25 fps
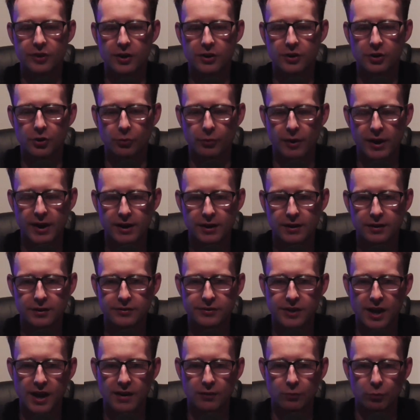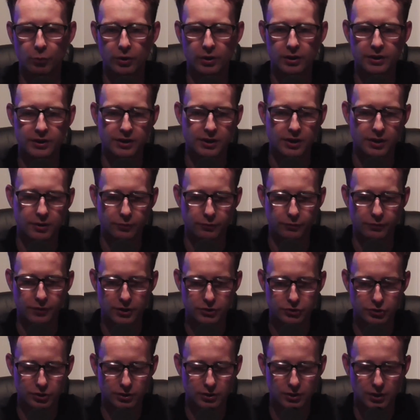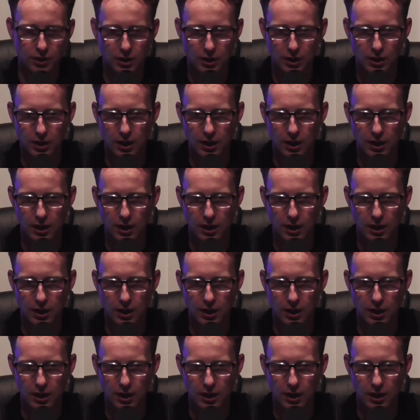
underrated. He's got really good vision.